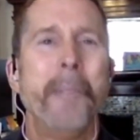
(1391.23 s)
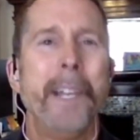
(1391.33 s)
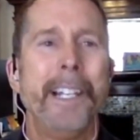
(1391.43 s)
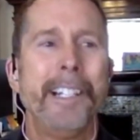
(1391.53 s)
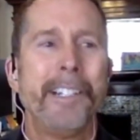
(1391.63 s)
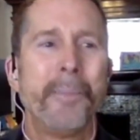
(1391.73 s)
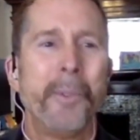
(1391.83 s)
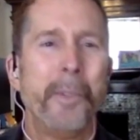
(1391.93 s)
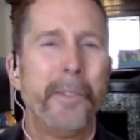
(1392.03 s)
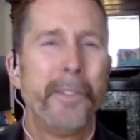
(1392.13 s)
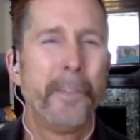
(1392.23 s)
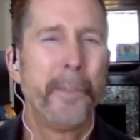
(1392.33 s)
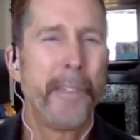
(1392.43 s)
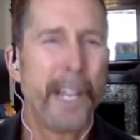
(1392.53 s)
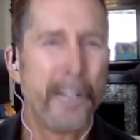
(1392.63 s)
made is when we've lived
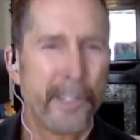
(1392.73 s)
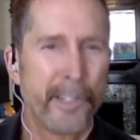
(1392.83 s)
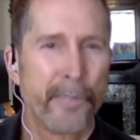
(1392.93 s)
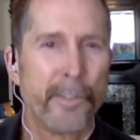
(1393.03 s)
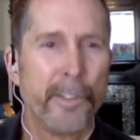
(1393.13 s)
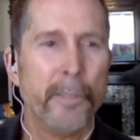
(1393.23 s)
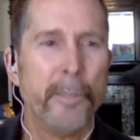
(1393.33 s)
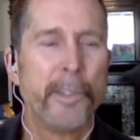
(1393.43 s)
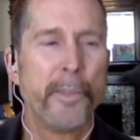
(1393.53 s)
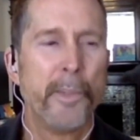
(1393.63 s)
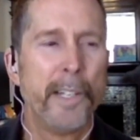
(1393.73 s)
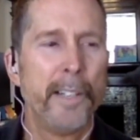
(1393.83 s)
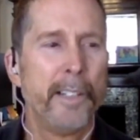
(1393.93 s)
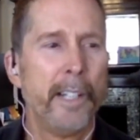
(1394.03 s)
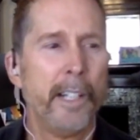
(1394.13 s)
without this room, is
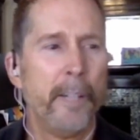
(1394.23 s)
when